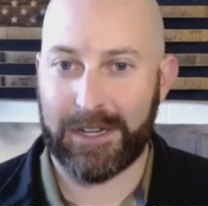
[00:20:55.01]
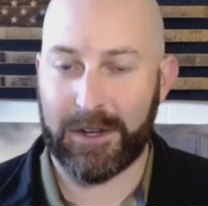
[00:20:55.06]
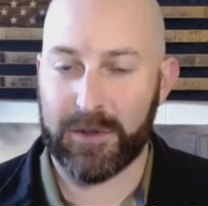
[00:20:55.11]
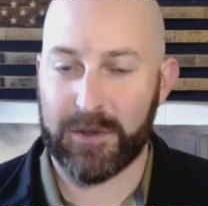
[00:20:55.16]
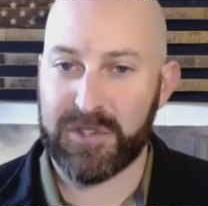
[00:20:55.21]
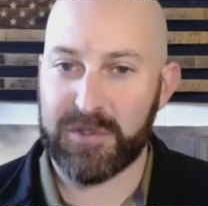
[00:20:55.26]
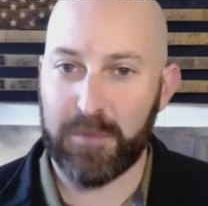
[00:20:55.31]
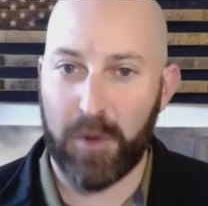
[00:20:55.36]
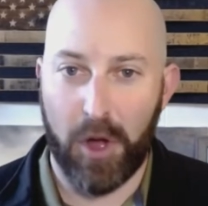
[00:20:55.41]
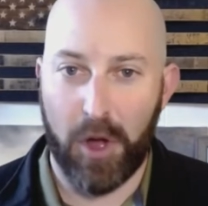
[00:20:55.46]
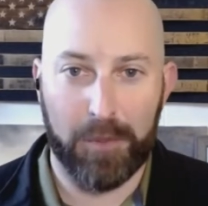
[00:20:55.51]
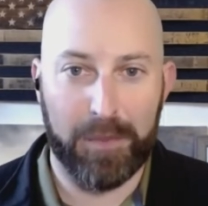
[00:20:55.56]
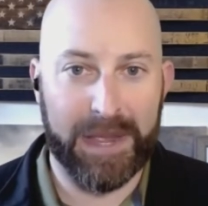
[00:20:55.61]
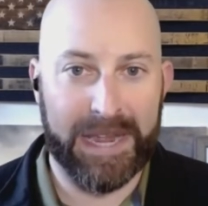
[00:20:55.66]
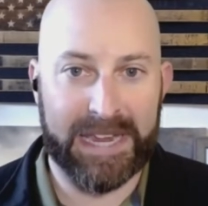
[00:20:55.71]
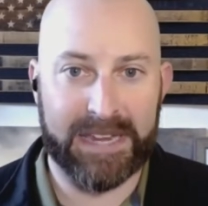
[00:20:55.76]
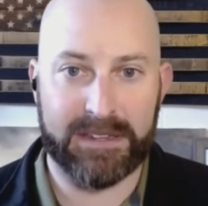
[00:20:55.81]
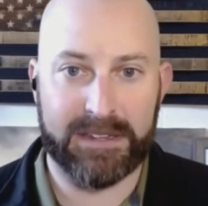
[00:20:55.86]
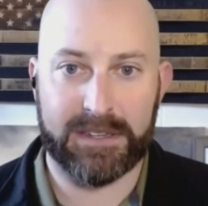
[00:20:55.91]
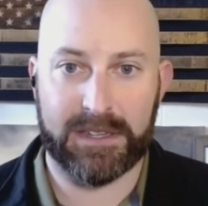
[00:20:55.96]
small
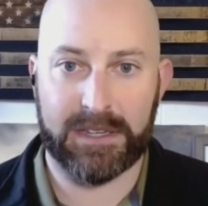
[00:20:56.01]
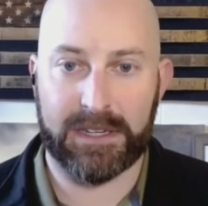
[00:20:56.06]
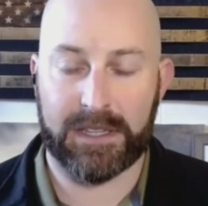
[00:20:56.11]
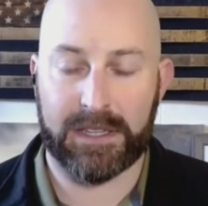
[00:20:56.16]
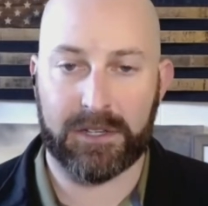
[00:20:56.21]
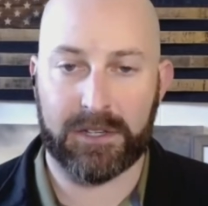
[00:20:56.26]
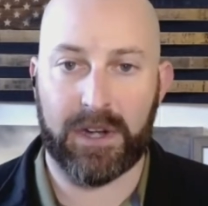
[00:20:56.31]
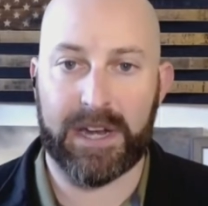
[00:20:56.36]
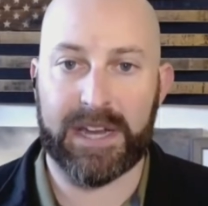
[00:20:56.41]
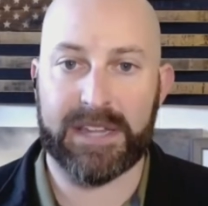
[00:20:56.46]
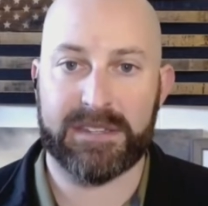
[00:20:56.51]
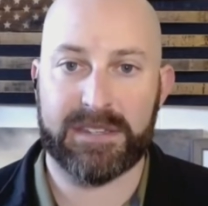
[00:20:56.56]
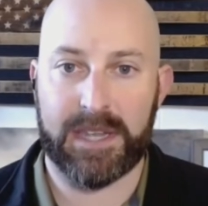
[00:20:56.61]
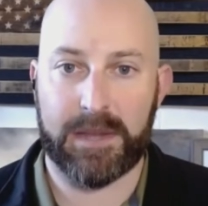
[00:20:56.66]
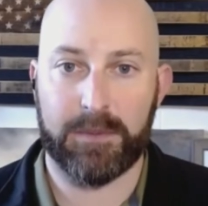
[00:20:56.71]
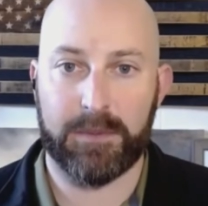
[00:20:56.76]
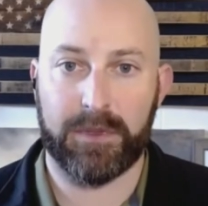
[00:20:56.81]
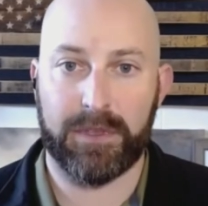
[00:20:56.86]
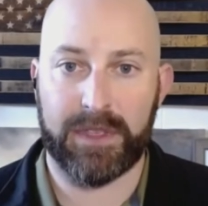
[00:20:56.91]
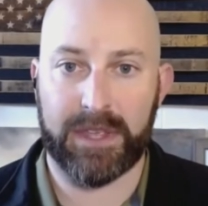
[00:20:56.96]
base in the grand
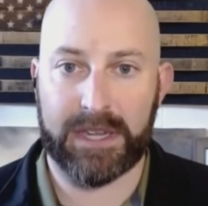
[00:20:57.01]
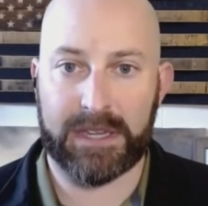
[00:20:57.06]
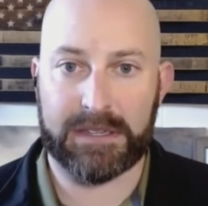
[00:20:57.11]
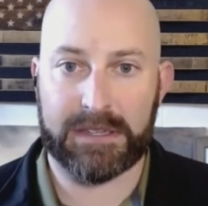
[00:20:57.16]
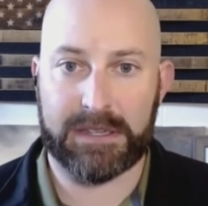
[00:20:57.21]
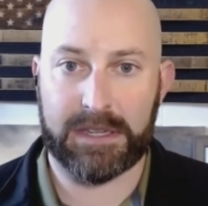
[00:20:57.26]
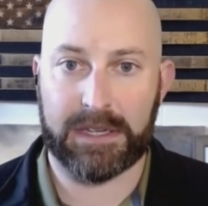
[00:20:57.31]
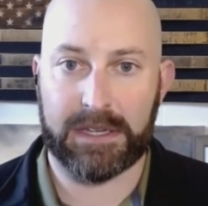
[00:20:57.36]
scheme of things.